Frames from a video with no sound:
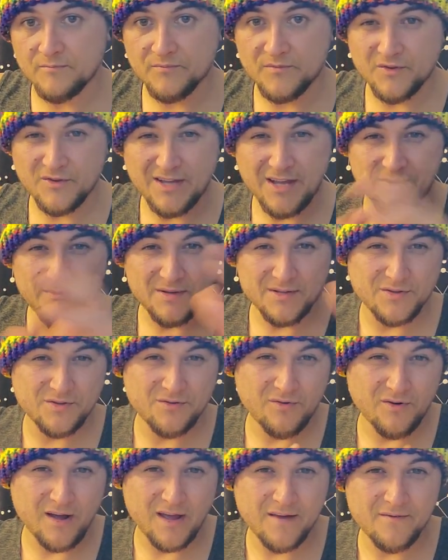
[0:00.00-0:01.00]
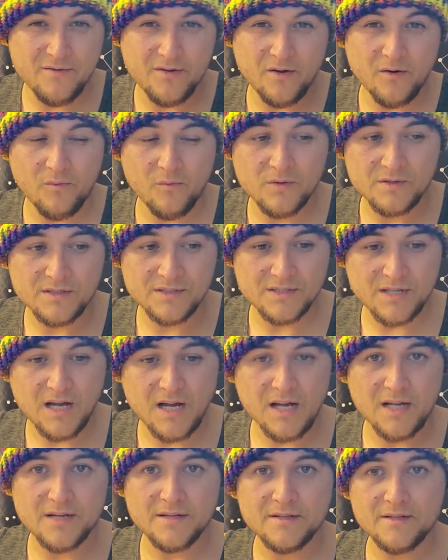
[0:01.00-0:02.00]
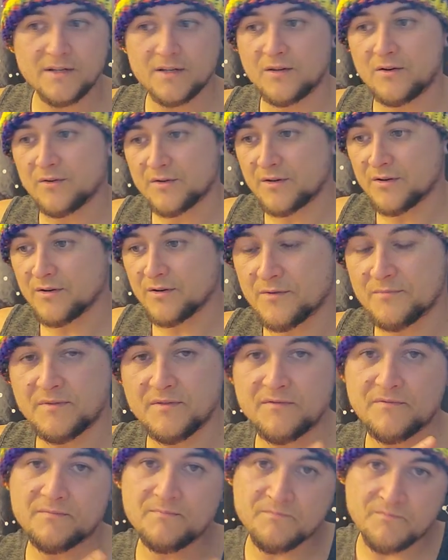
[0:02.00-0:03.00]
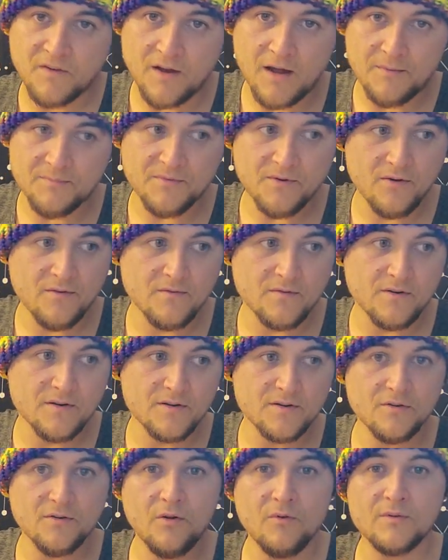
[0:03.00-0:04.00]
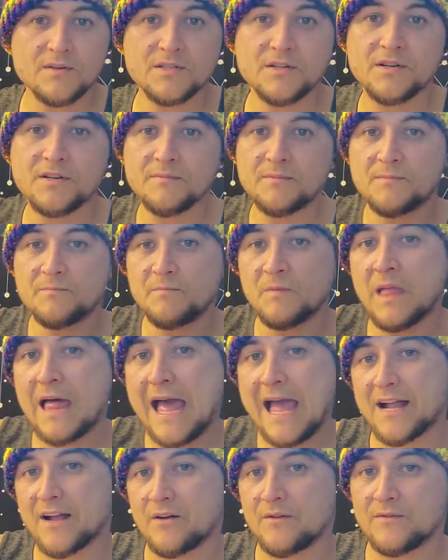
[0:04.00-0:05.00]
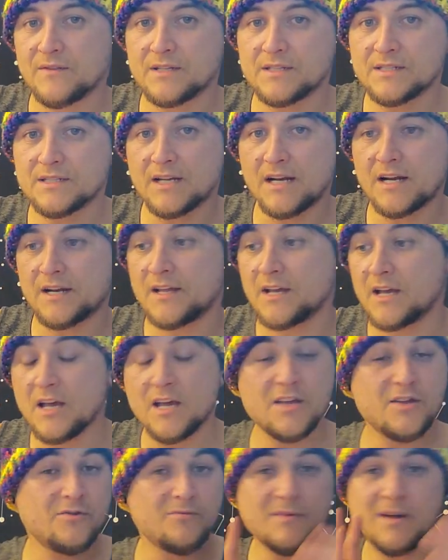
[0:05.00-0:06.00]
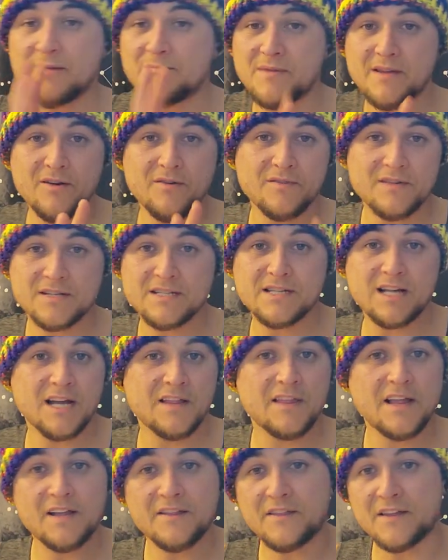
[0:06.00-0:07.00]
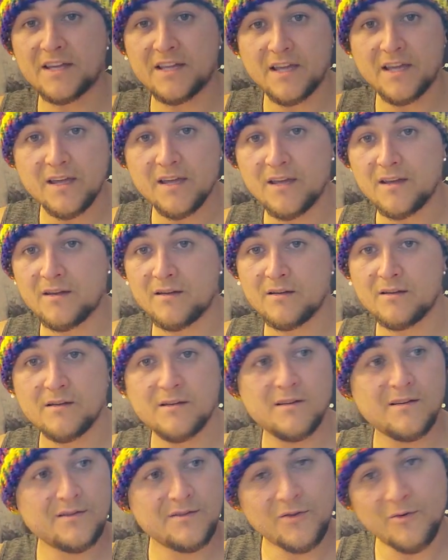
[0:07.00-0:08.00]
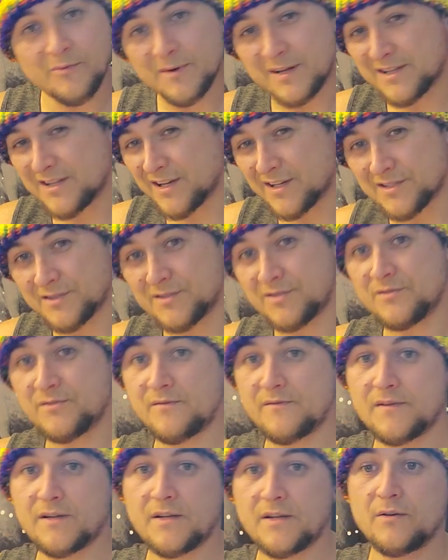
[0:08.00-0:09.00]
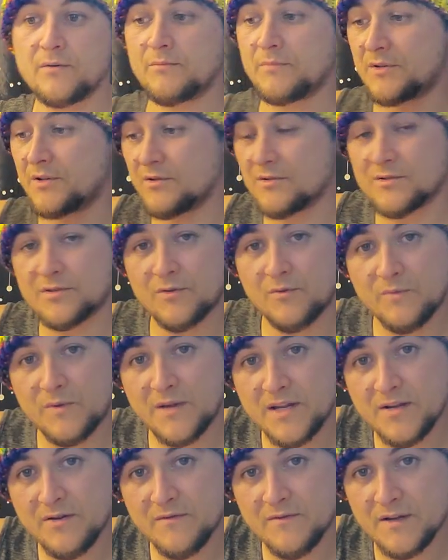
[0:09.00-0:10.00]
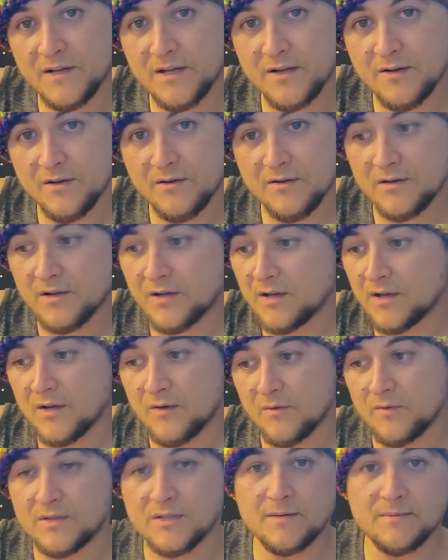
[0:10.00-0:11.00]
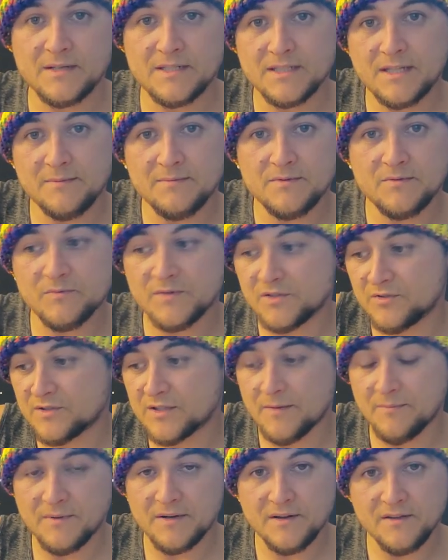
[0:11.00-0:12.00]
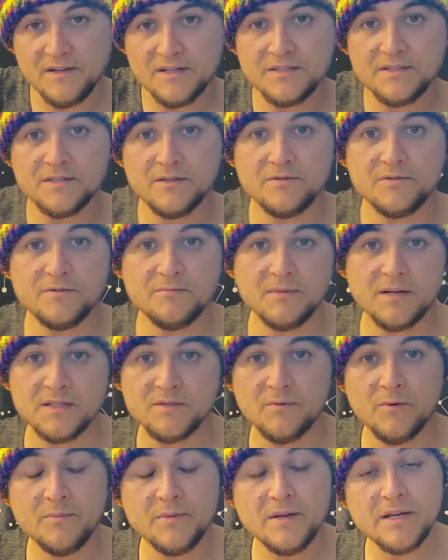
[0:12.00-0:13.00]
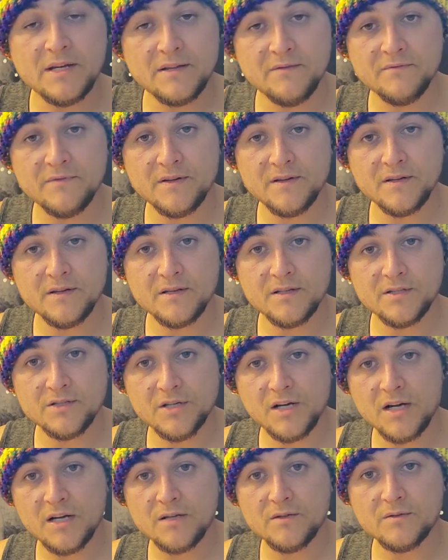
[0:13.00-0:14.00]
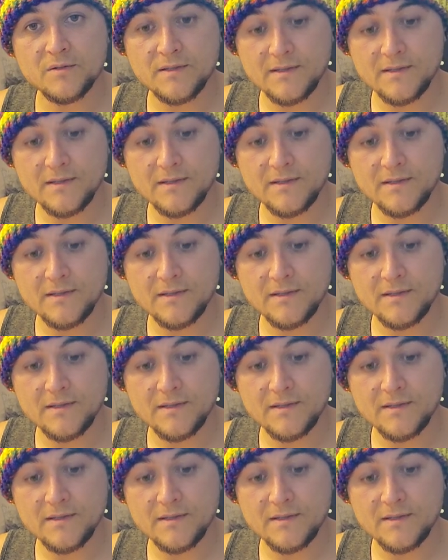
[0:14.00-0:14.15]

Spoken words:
You can't be too heavy on one side, or you're to be flopped over, and you're always going to lack on this side. You may be on this side like the king. Nobody touched you over here, but you're so weak over here. When you step into this zone, you might as well be an infant and a child.